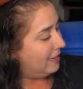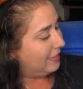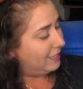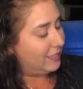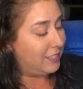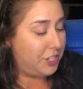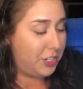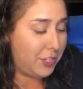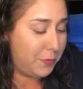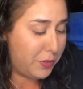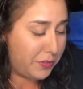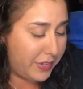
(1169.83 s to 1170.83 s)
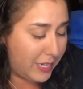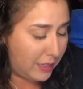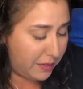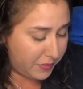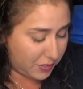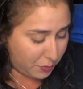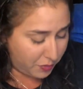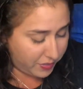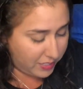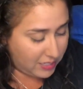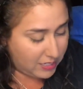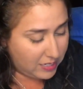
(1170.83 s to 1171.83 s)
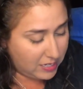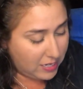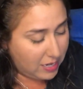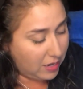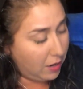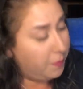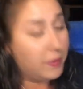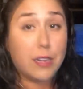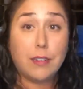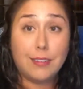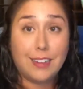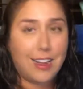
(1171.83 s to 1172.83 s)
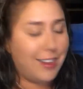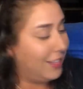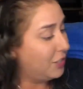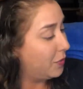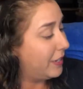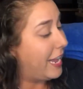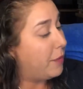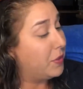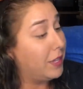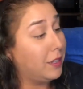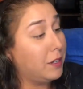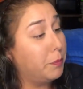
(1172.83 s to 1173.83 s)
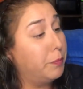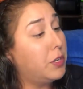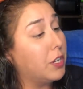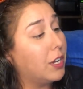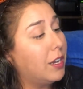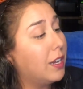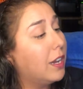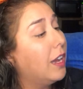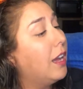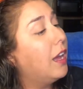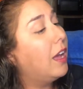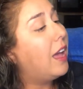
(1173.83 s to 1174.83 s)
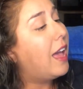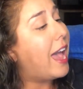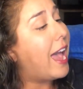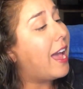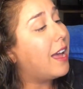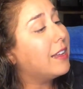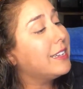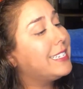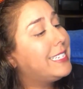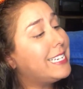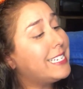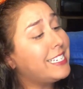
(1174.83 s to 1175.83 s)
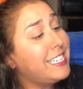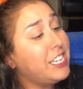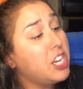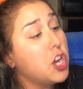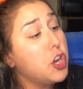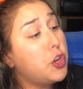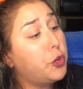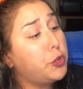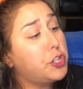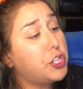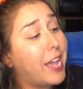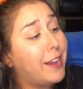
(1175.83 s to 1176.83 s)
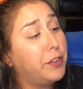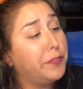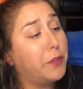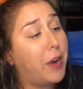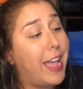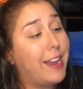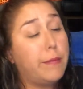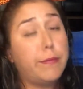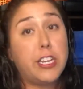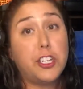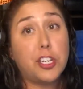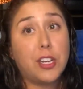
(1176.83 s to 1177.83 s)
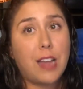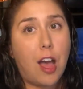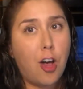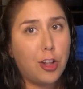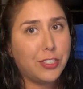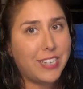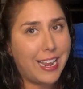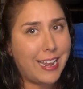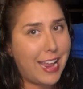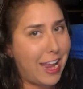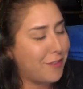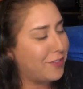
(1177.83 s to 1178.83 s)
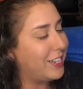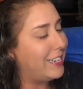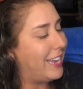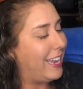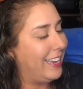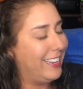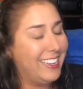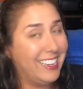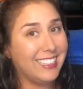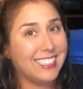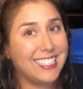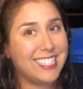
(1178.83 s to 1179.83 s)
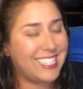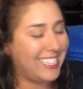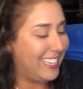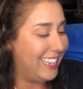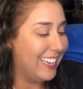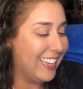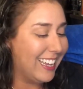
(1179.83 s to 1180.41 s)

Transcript: This is such a good movie. I love this movie. Oh, this one came with a little book. Disney new channel for animation all day, every day. Let's see.